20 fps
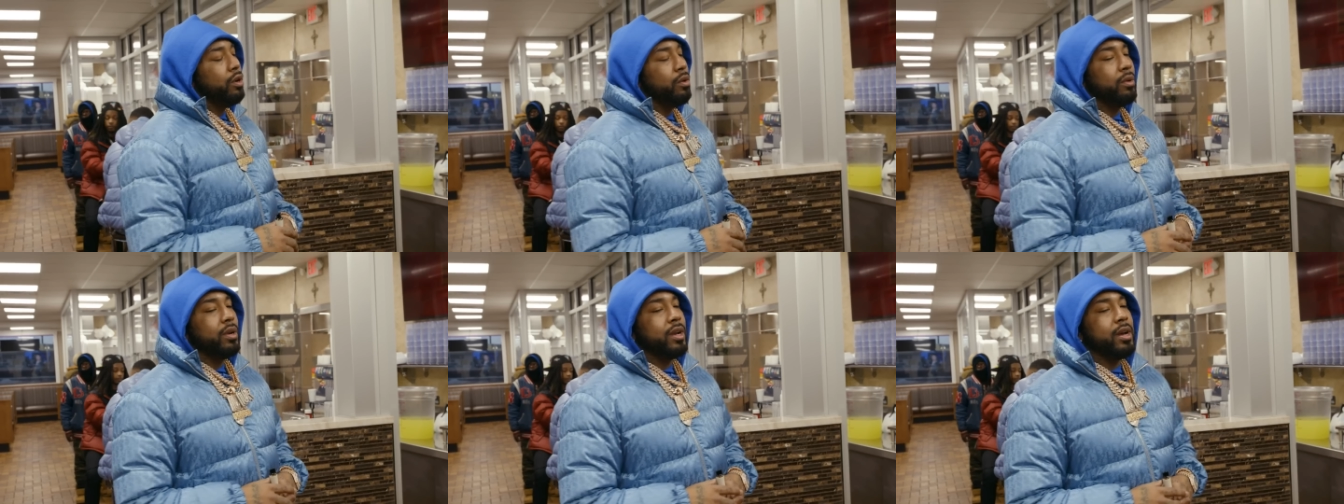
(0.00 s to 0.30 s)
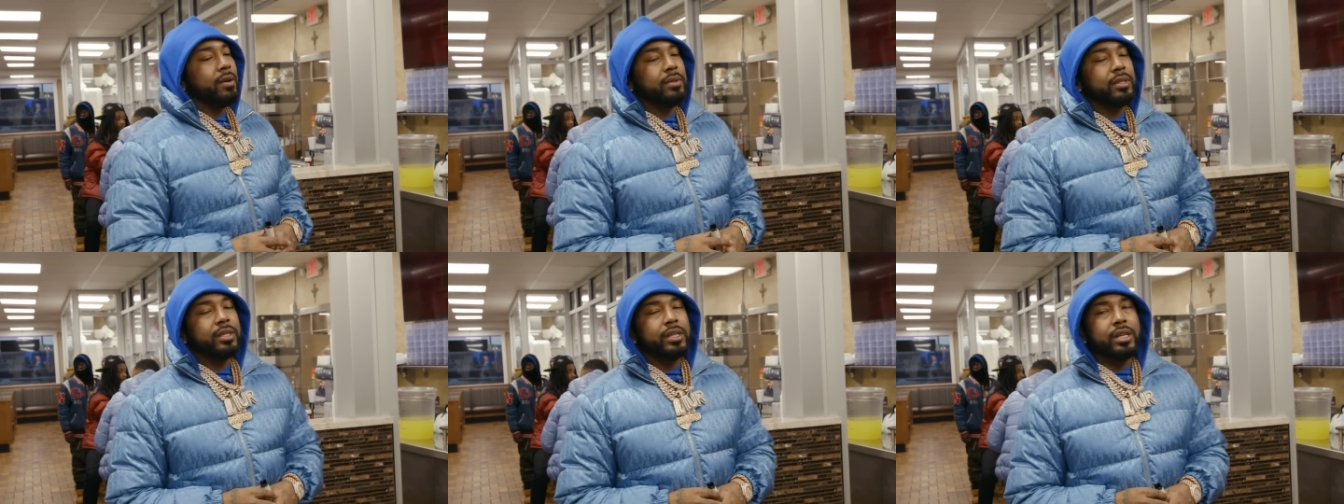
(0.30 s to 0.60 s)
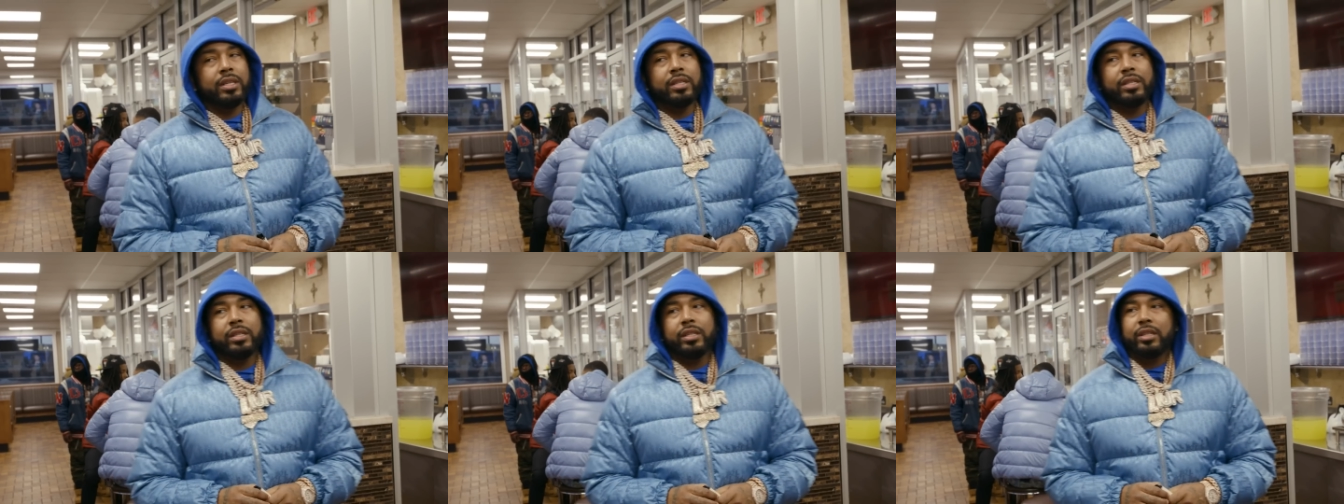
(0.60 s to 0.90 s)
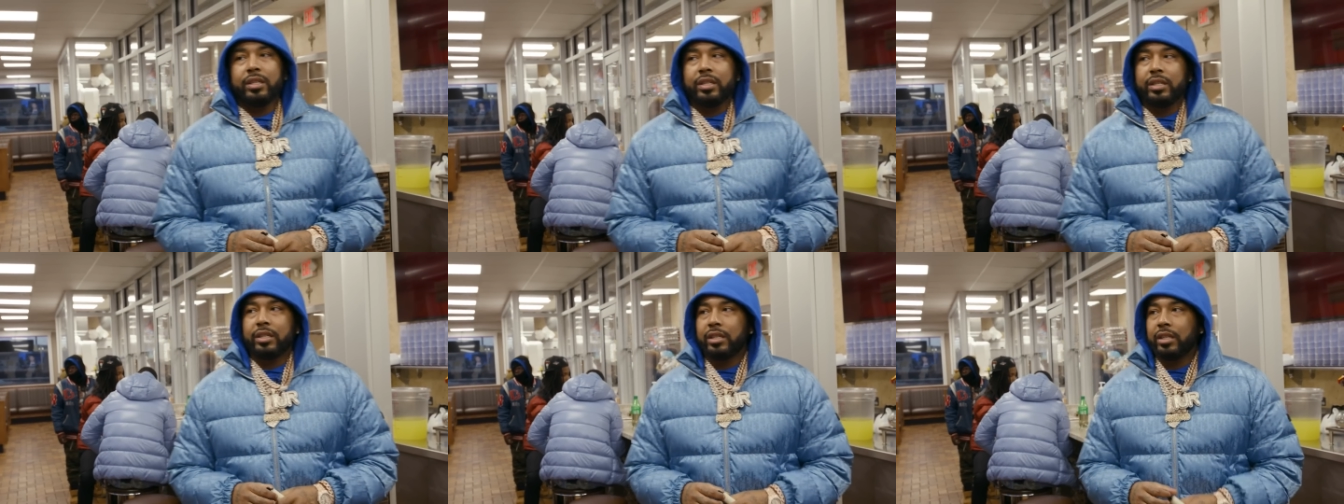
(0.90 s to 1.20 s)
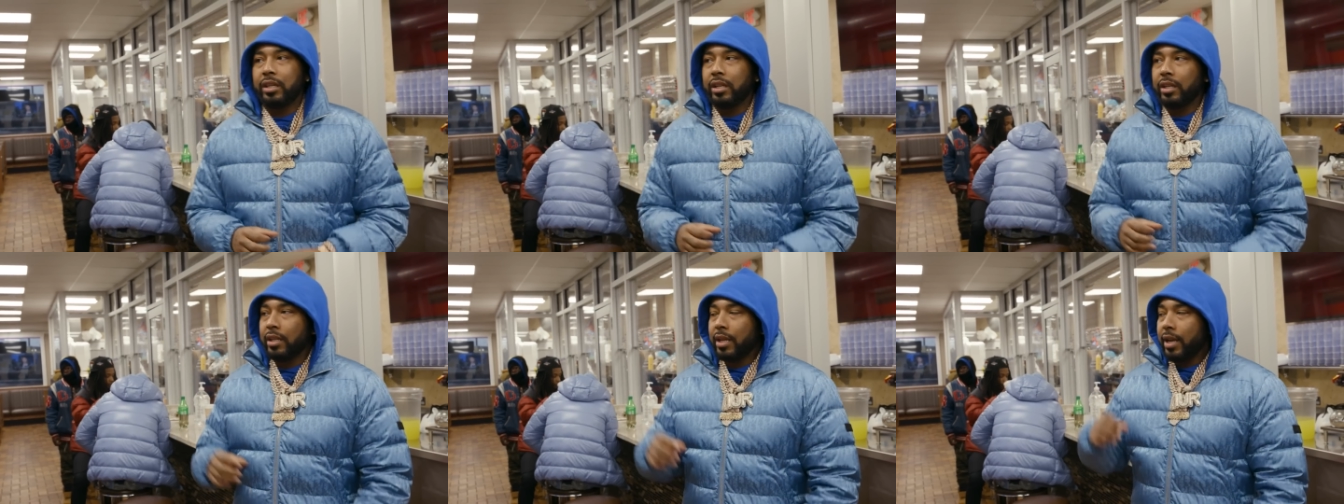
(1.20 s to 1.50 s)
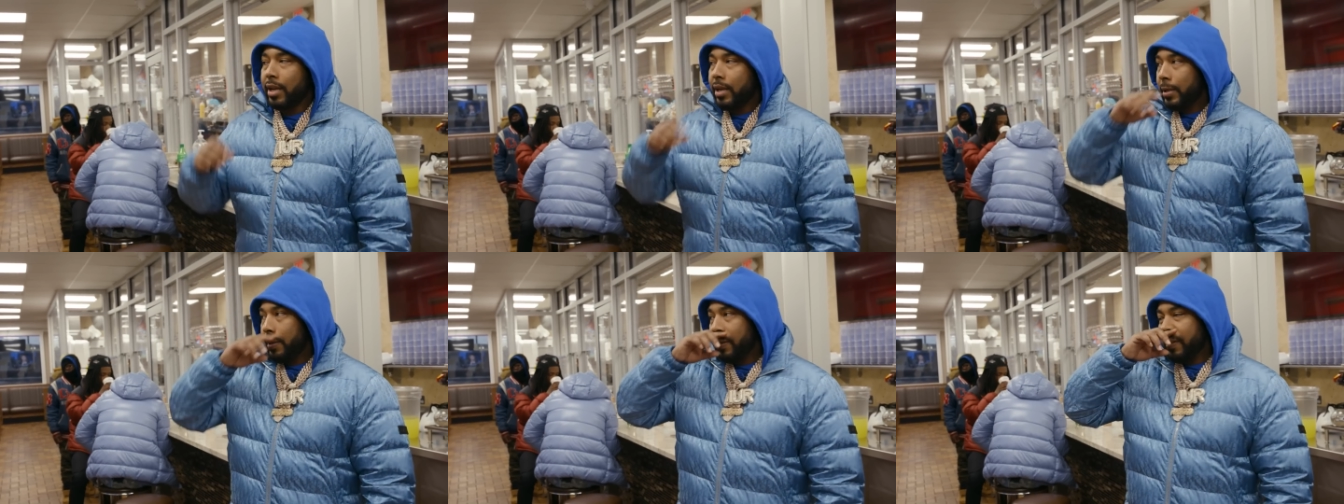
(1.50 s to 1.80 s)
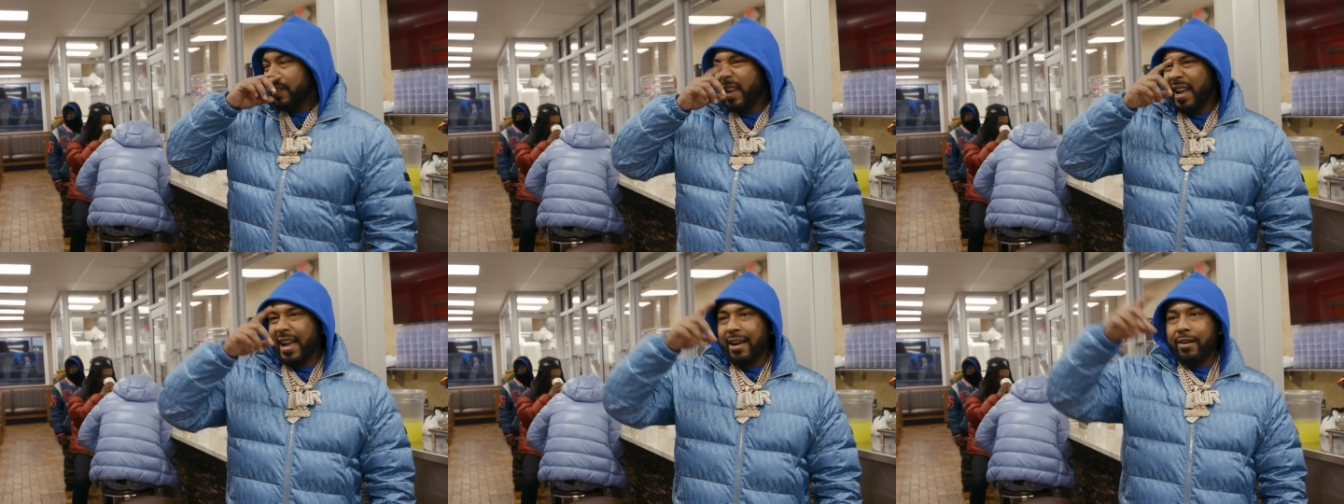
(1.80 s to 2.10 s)
know, when I was hustling and shit, like
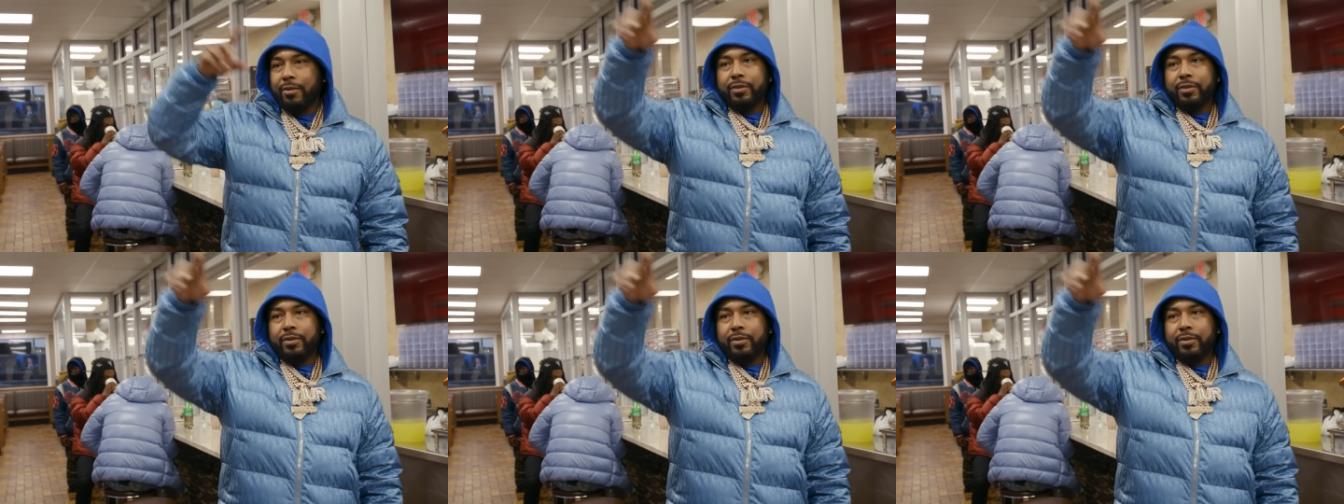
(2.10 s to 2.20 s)
uh,